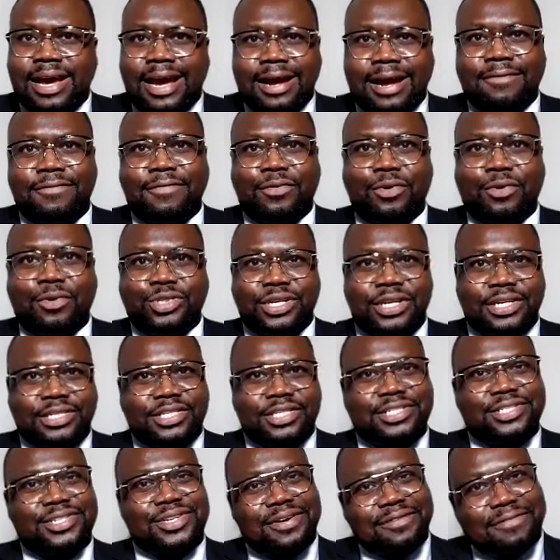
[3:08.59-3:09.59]
Unfortunately,
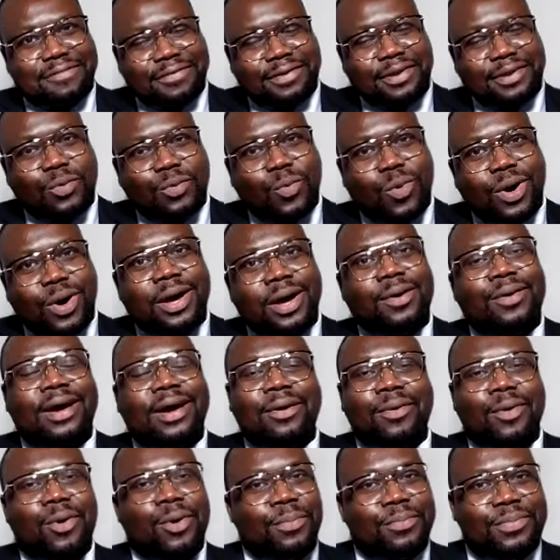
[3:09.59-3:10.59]
she's not feeling well.
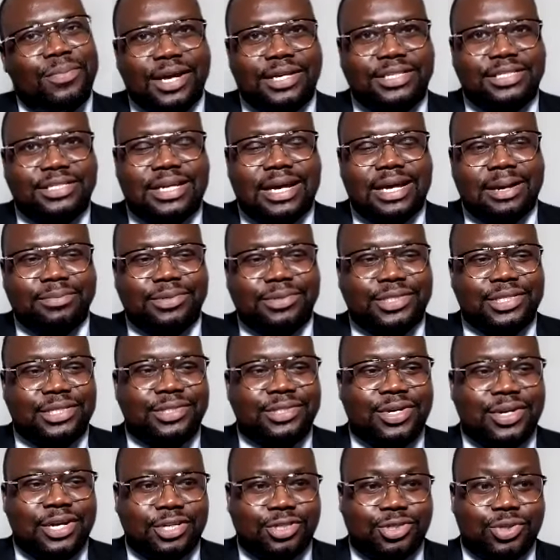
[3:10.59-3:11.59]
I hope next time
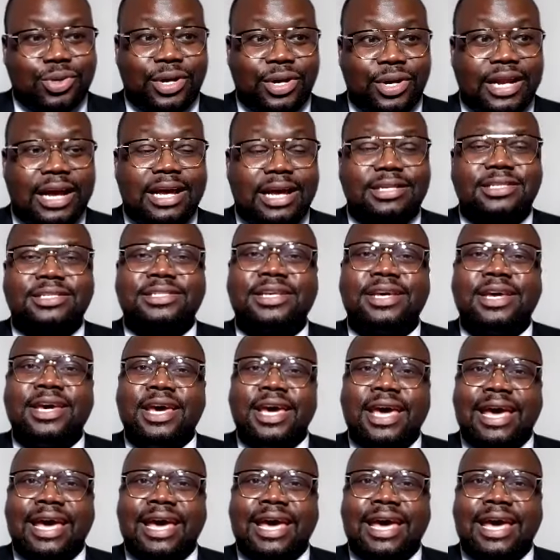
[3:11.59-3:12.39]
she's going to join us.